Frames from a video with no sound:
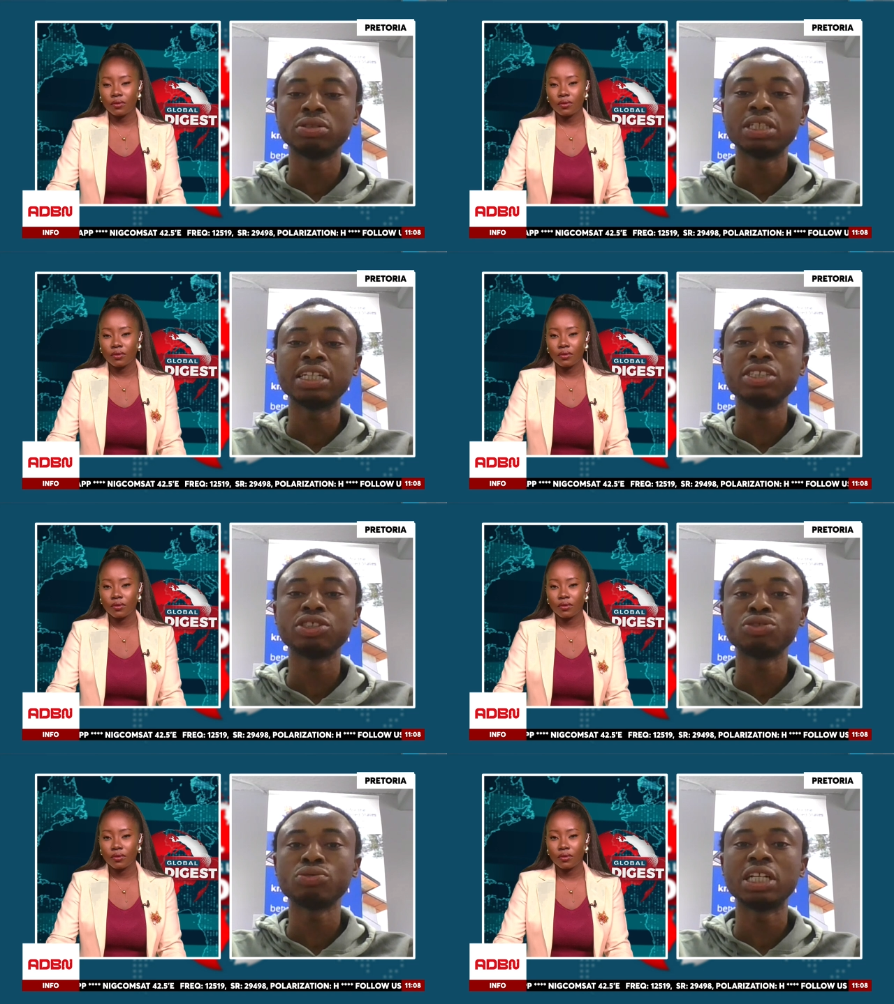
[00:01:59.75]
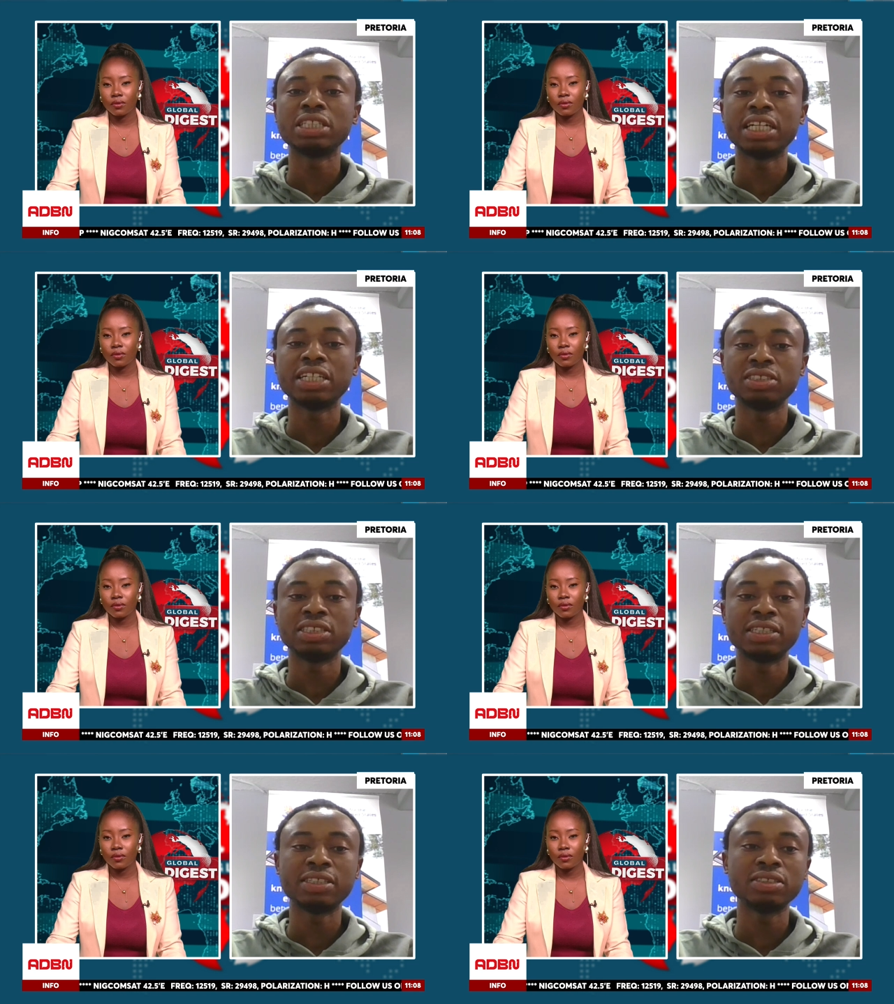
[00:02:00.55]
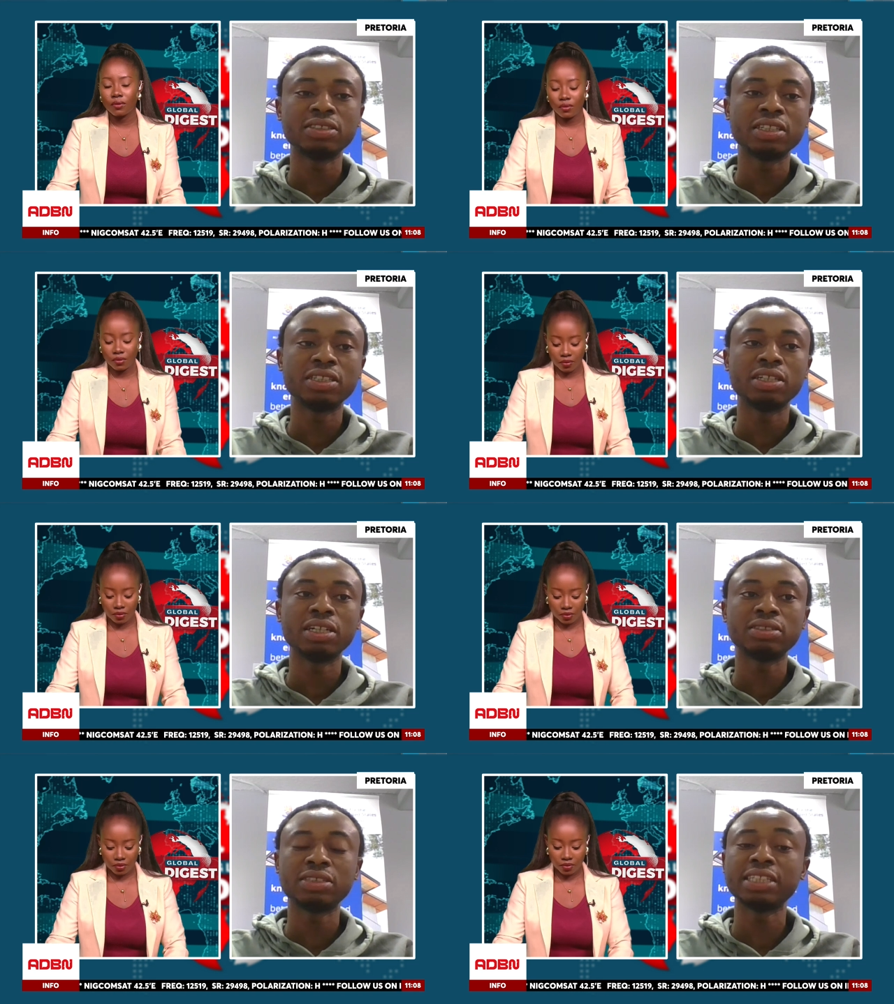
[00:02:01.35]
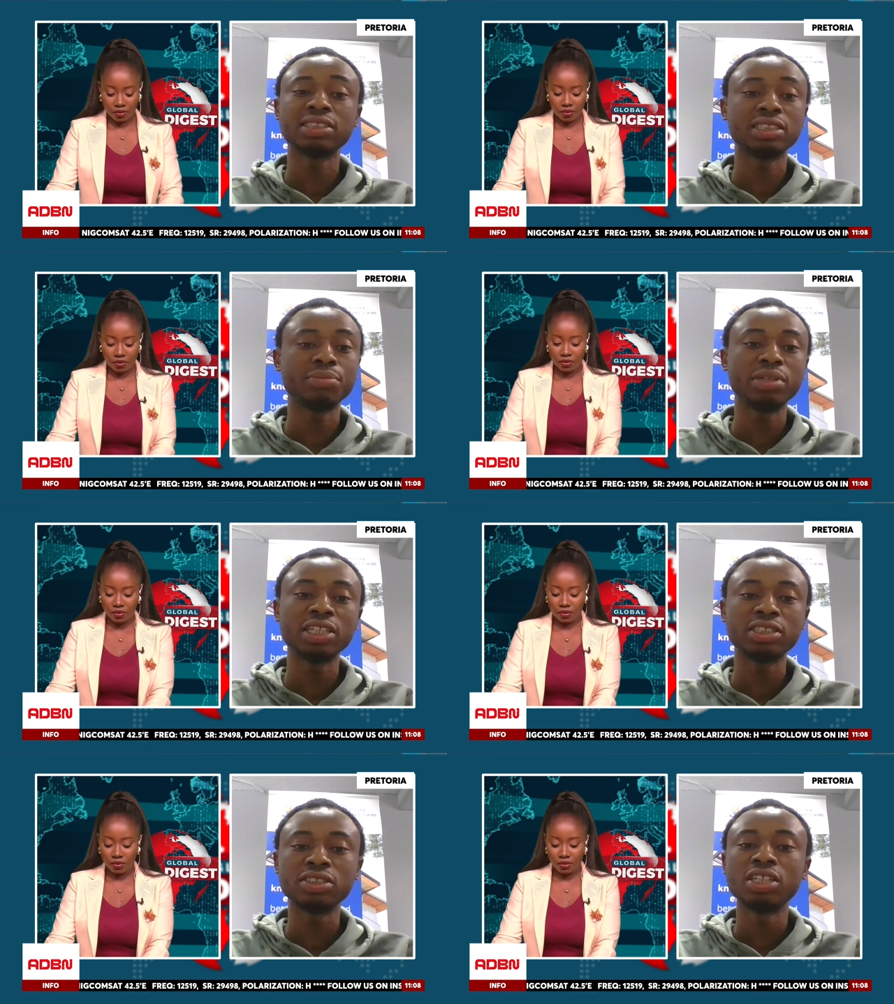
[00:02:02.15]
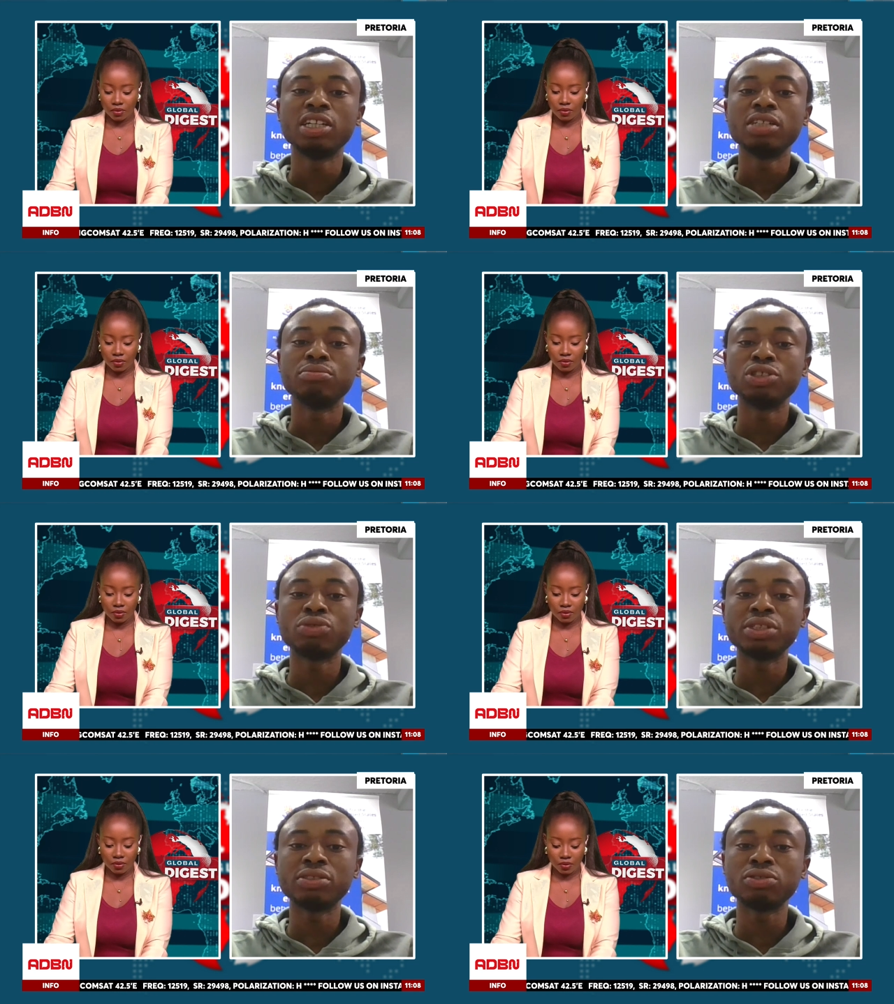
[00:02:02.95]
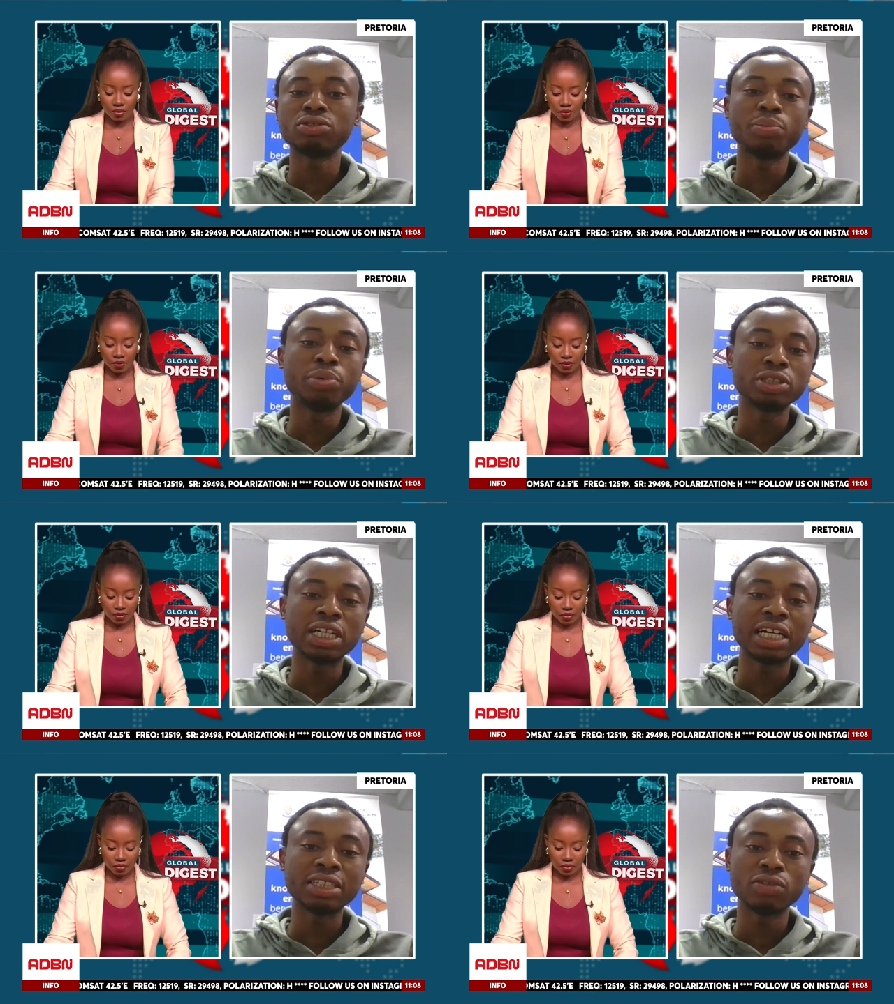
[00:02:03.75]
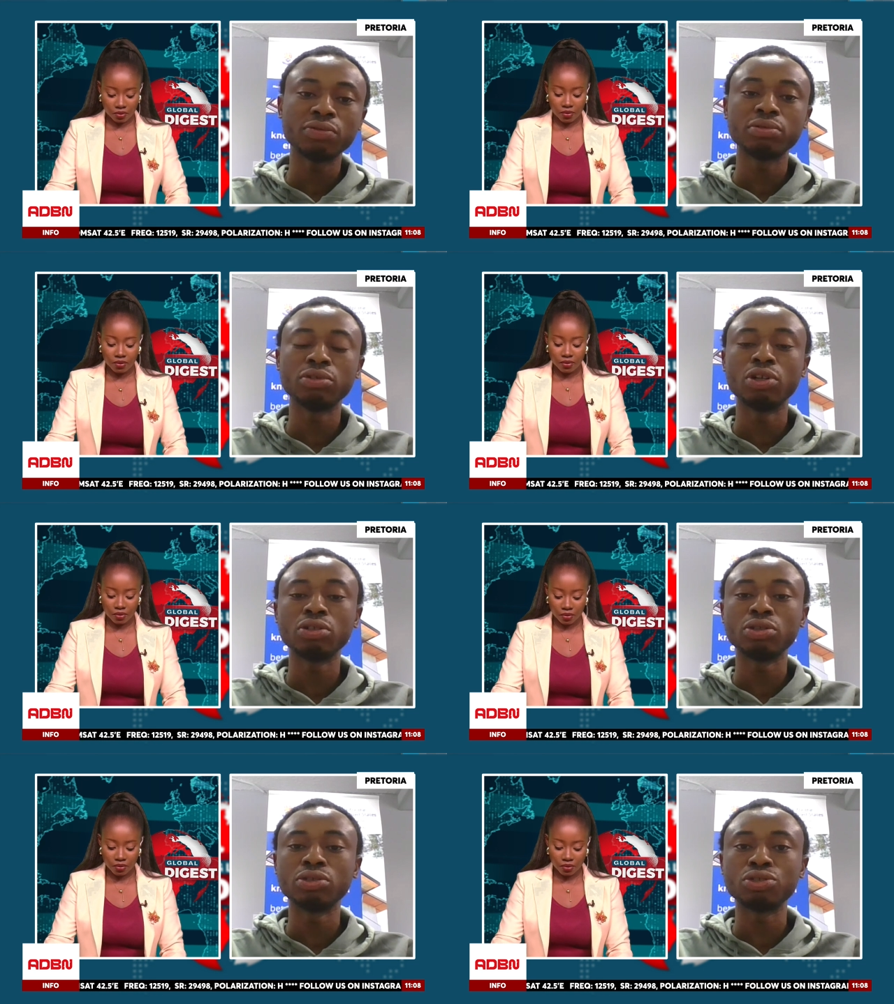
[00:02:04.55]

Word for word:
Speaker 1: It's an issue that has generated a uh, tense debate between supporters of gun